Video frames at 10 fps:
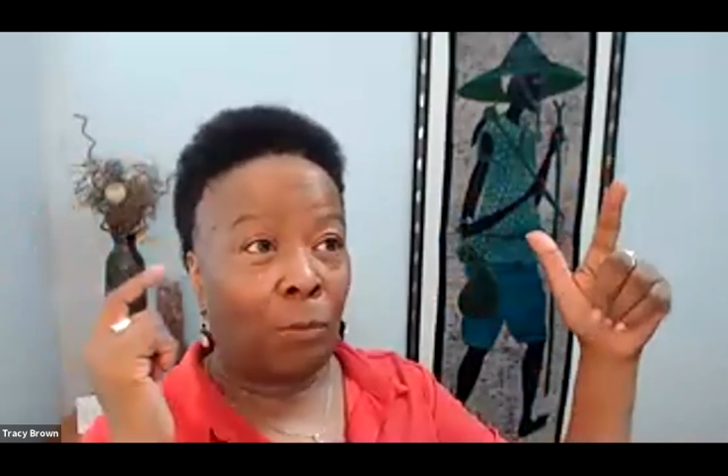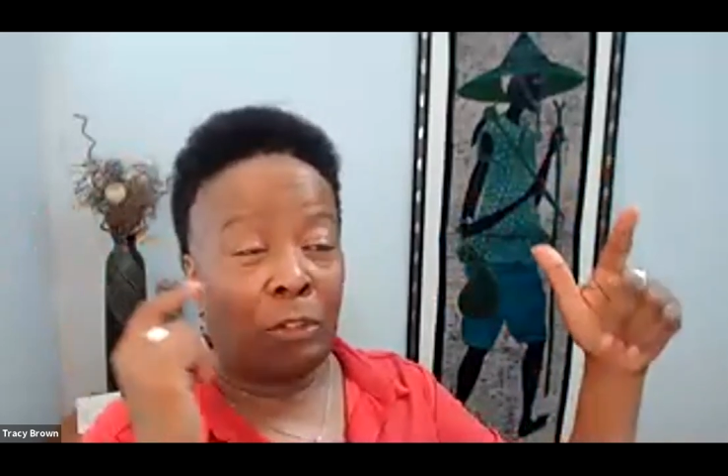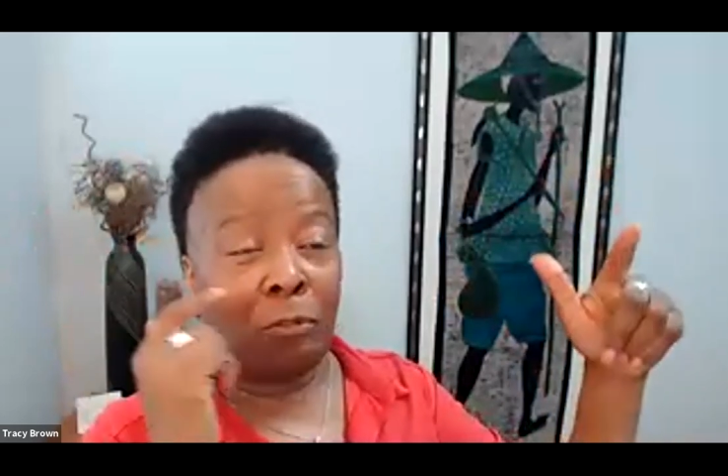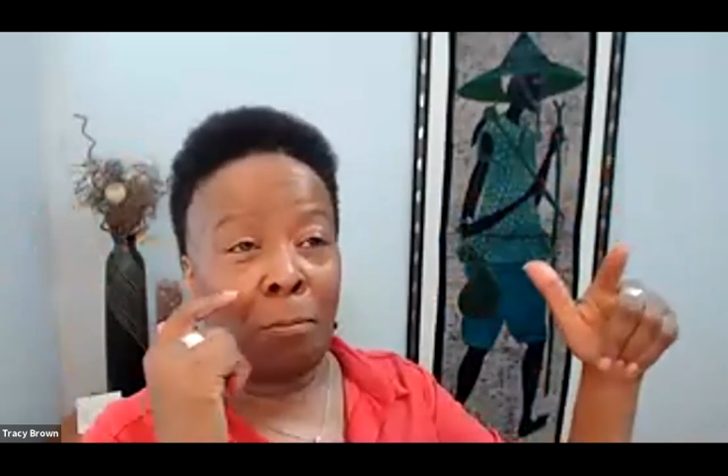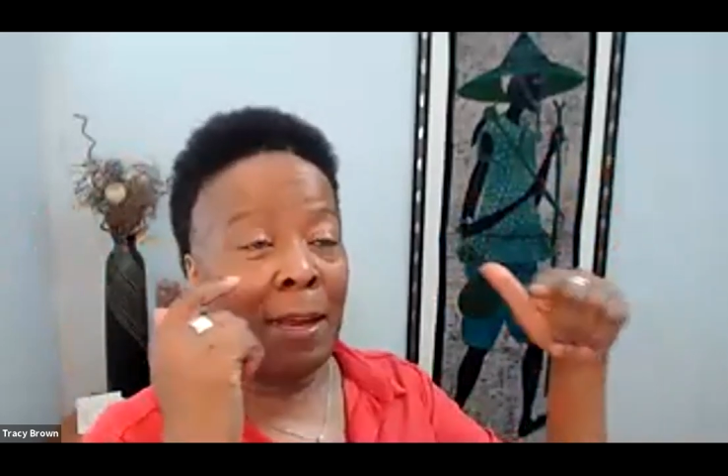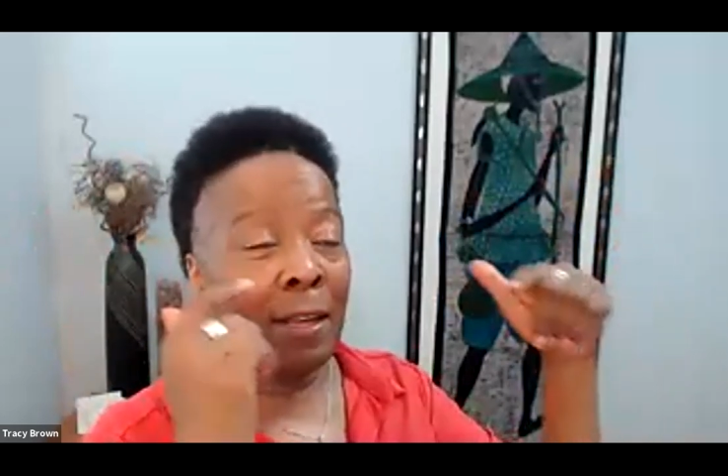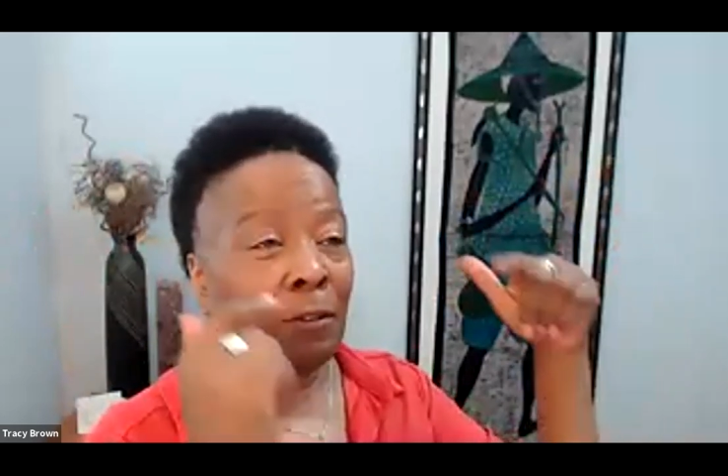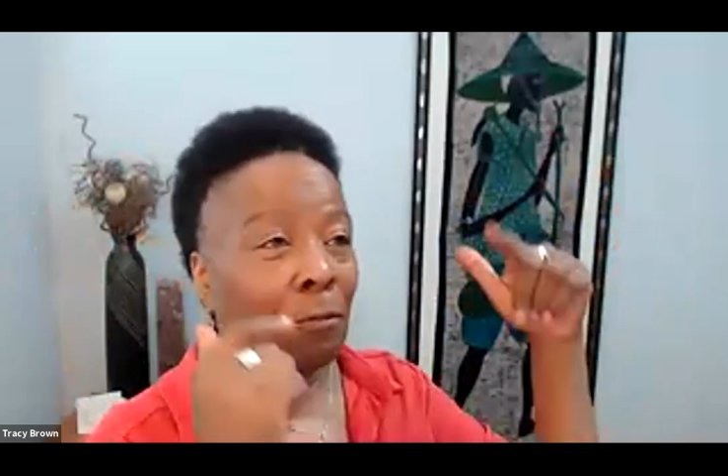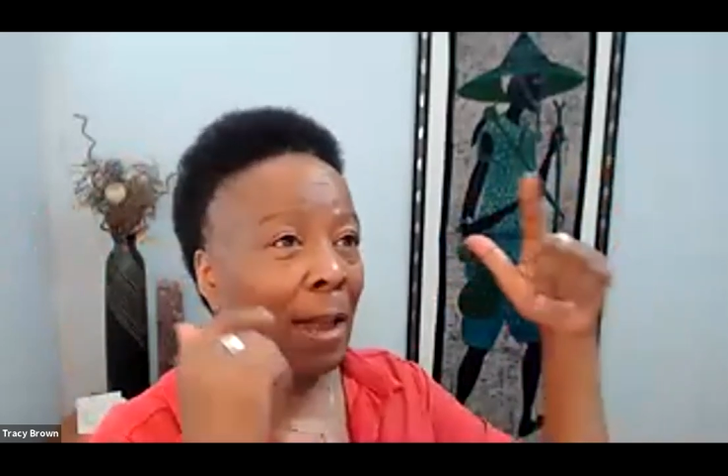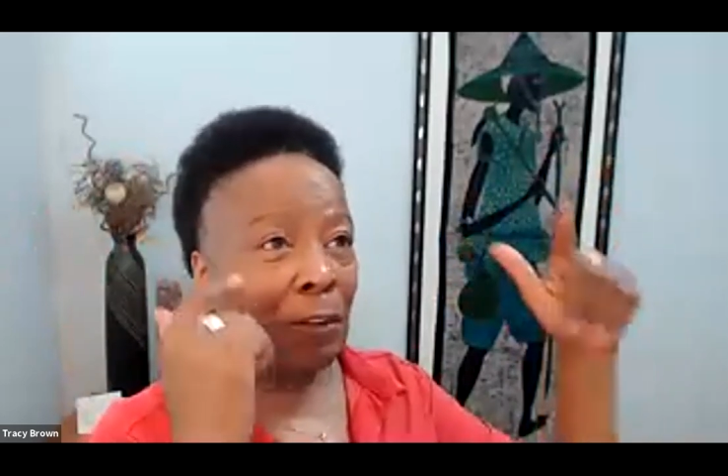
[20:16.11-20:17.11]
which
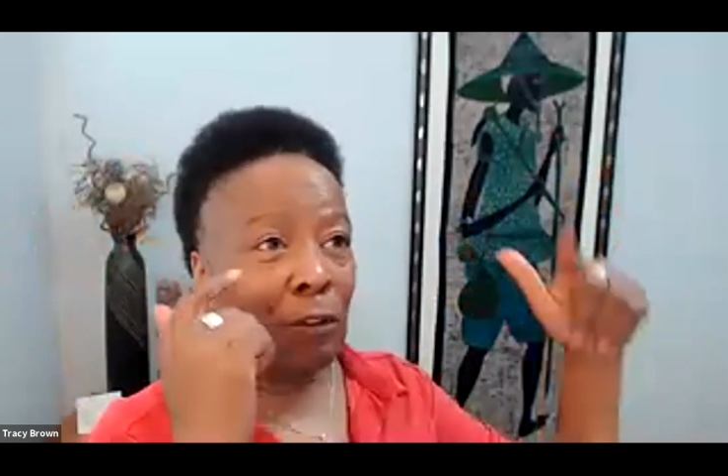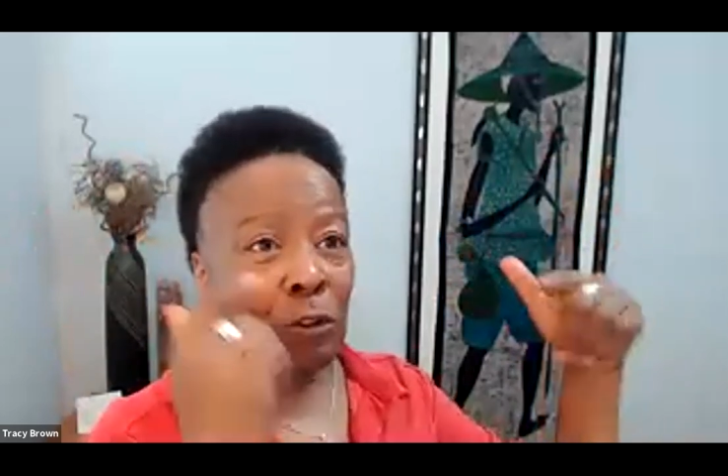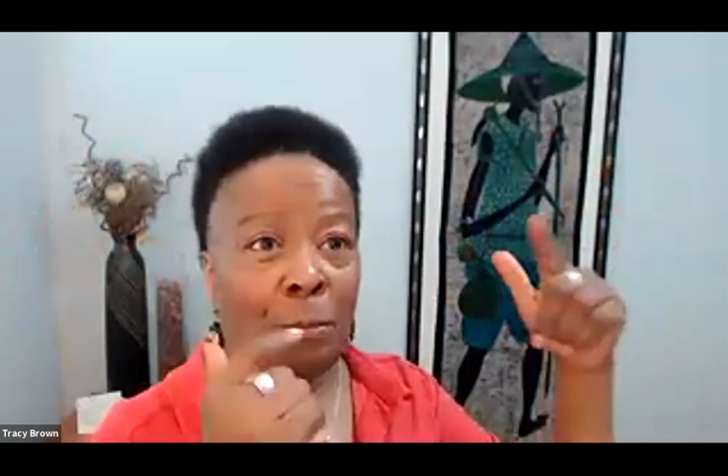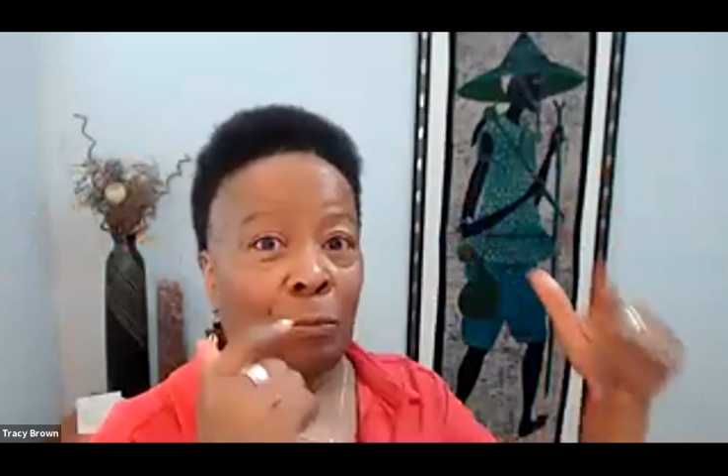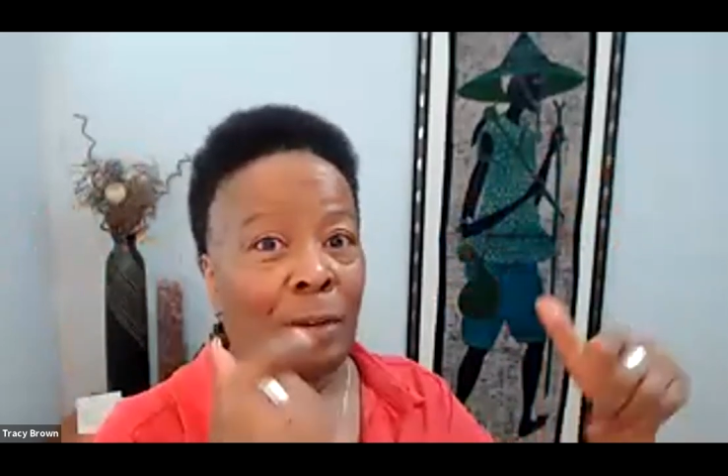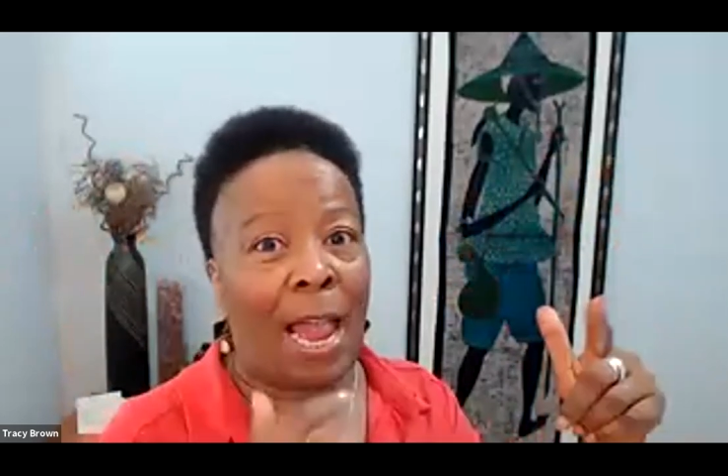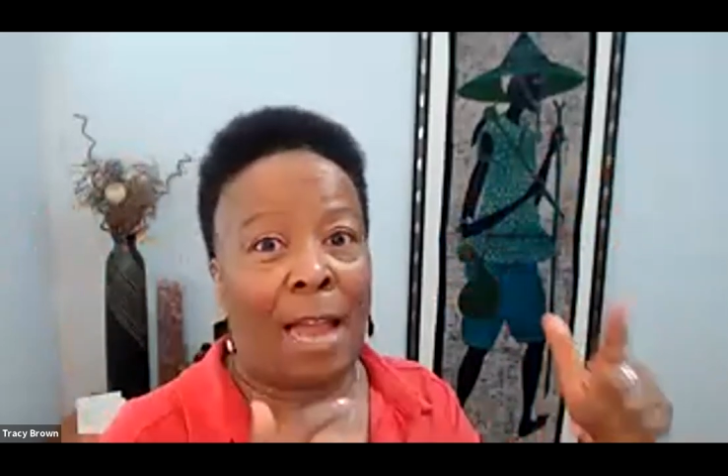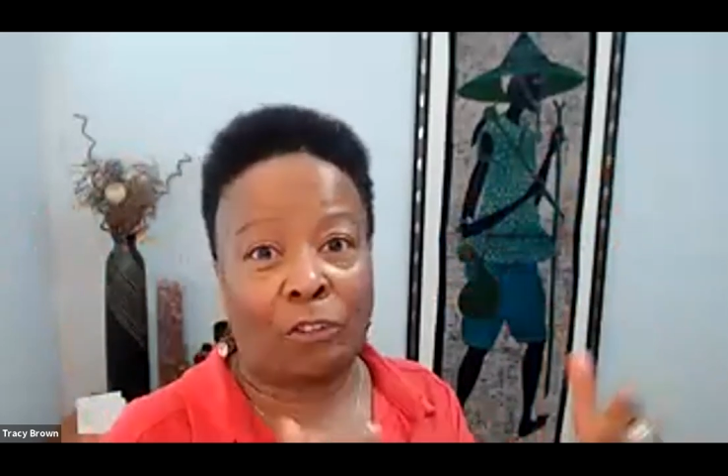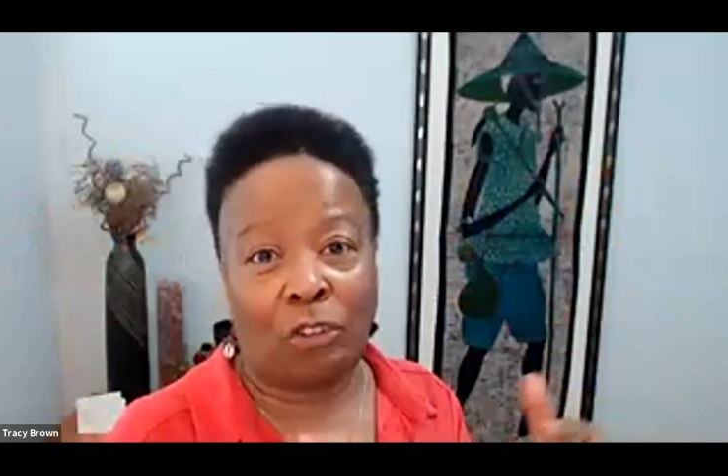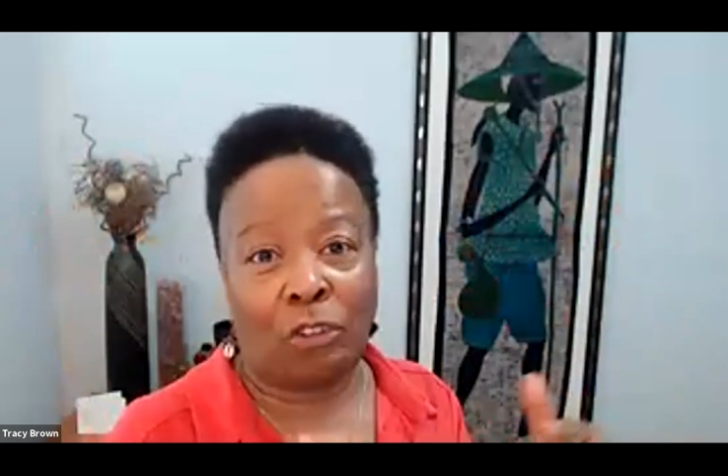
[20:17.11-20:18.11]
is my human
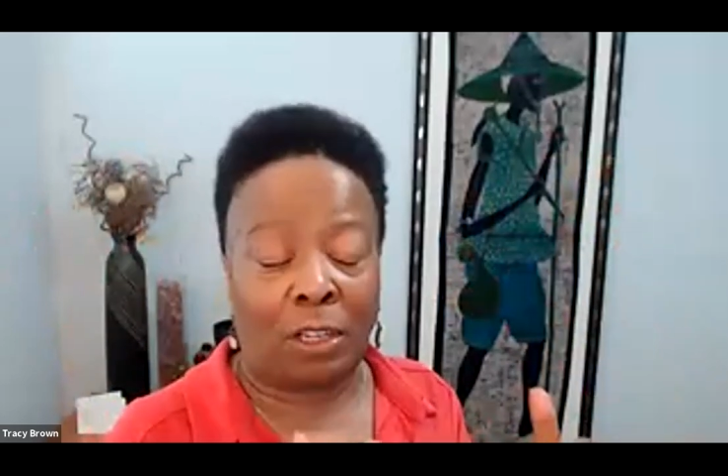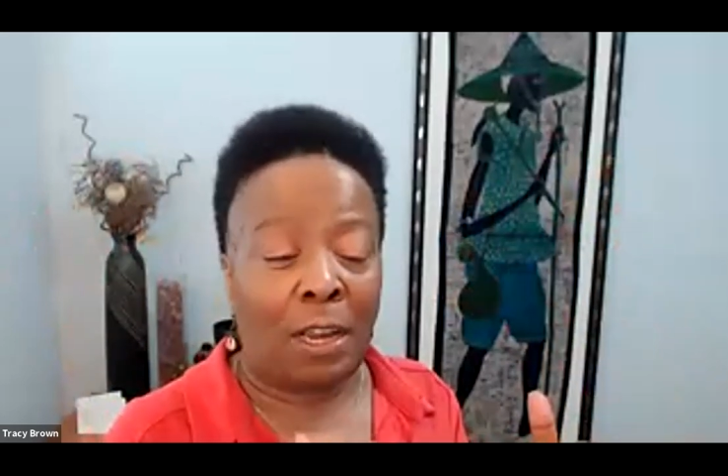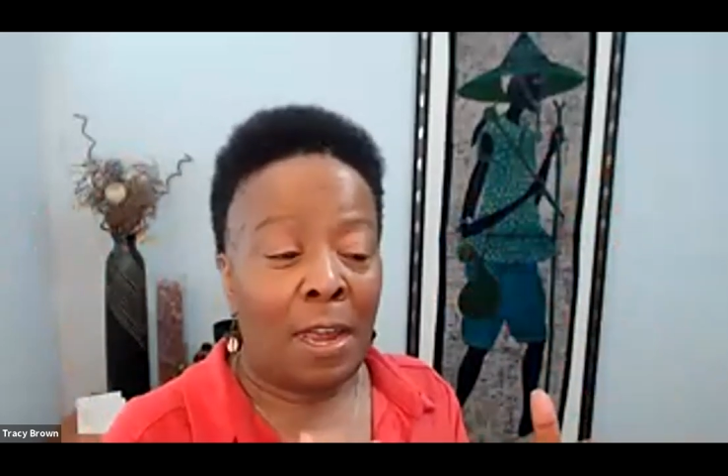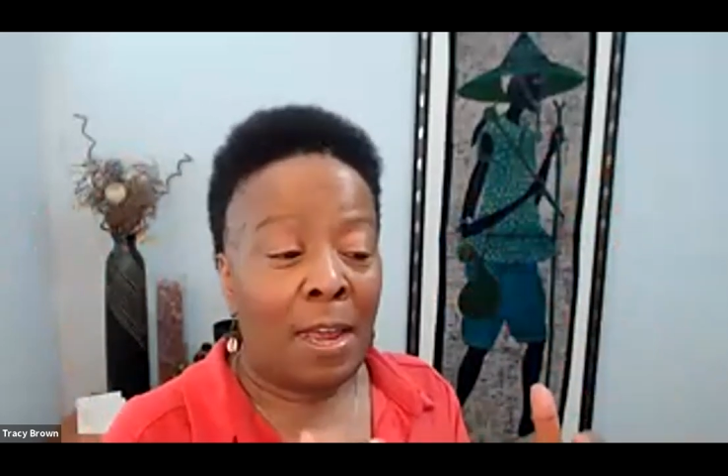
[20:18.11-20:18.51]
reaction.